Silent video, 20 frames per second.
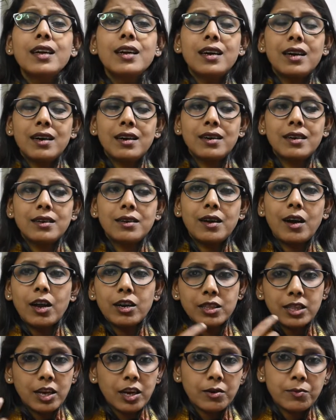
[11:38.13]
our
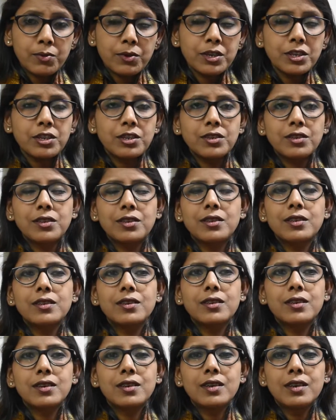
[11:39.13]
thought process.
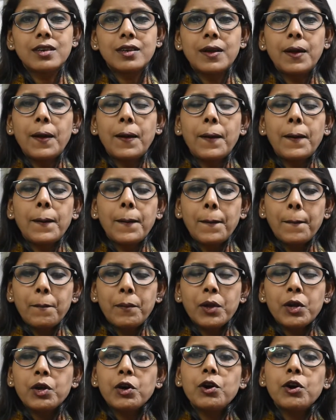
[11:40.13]

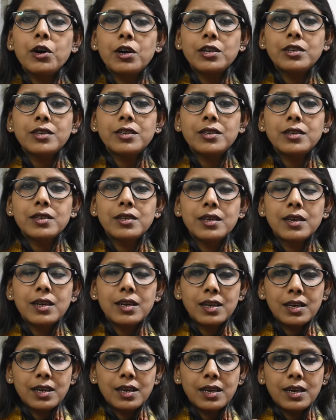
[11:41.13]
Because
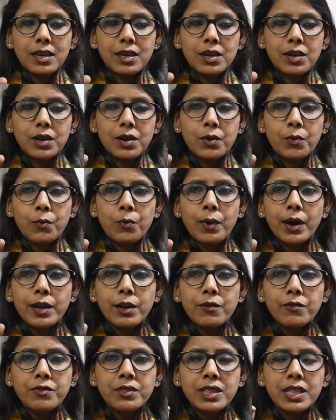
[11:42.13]
one
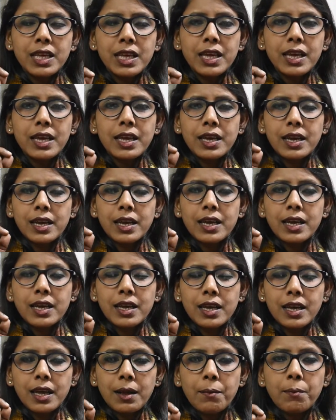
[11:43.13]
of the
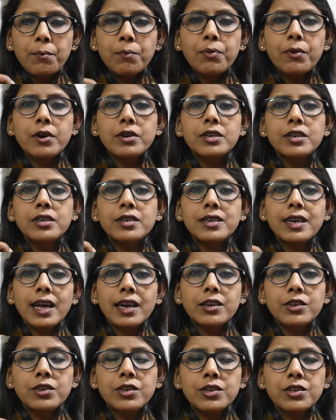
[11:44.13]
important
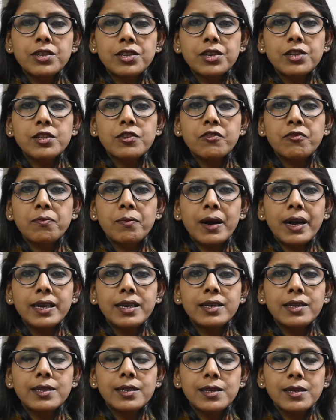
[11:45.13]
characteristics of
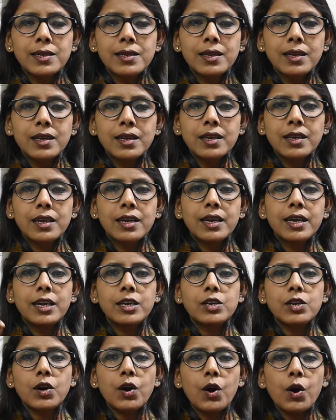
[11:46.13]
mind is
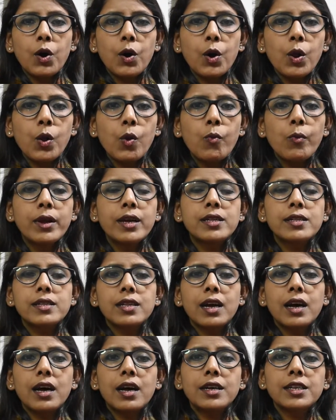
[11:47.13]
it always
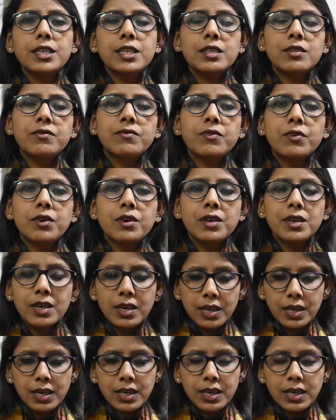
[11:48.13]
asks for
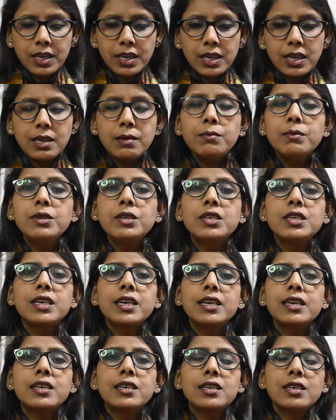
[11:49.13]

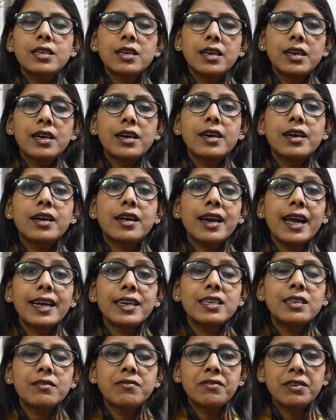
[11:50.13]
immediate
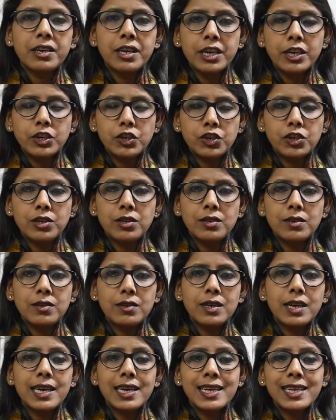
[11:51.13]
gratification,
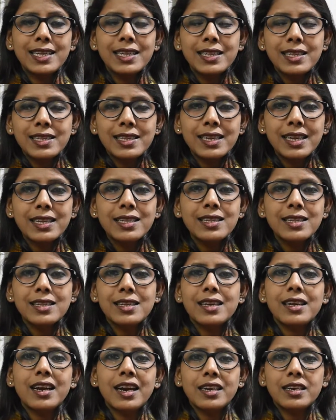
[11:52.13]
sense
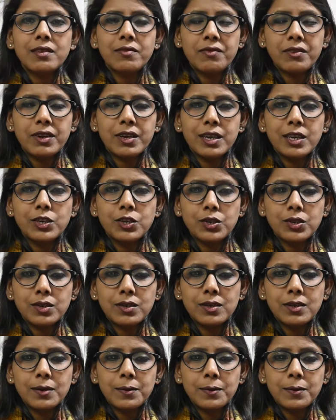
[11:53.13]
gratification,